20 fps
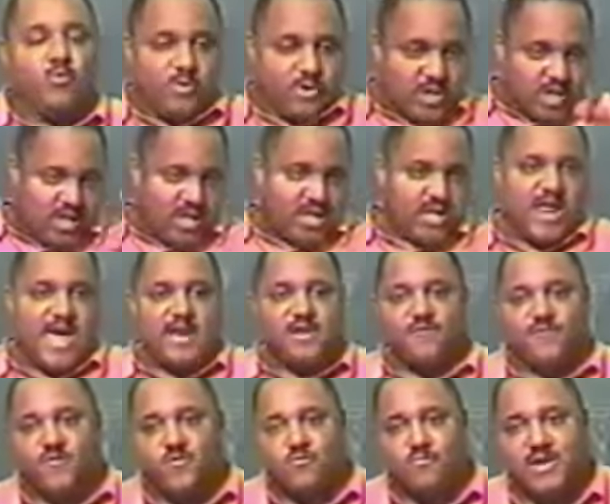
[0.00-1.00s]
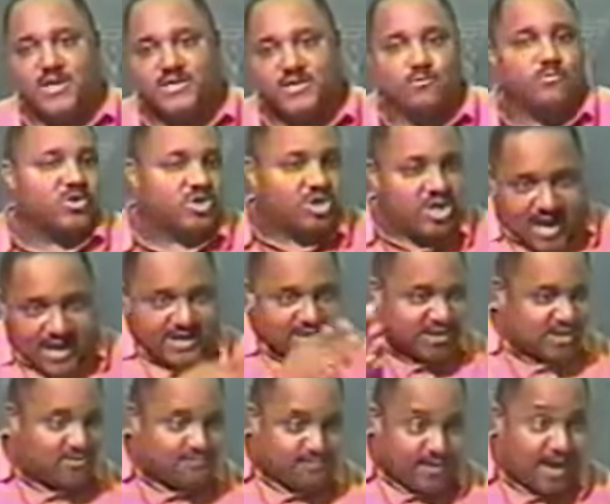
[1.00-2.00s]
But we'll get into that in a few minutes, and we'll
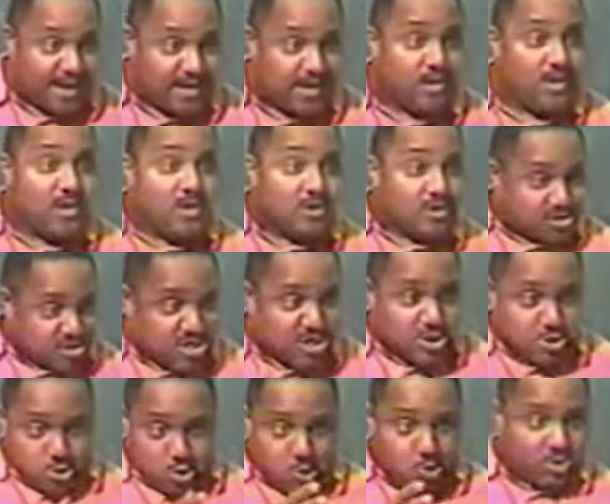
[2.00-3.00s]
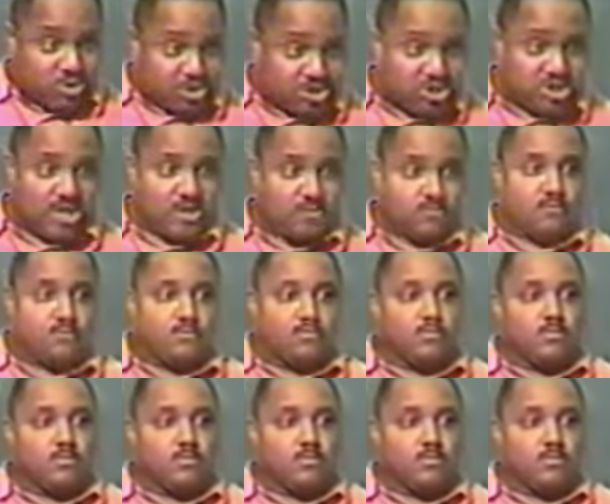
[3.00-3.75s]
challenge anybody to think you know this shit.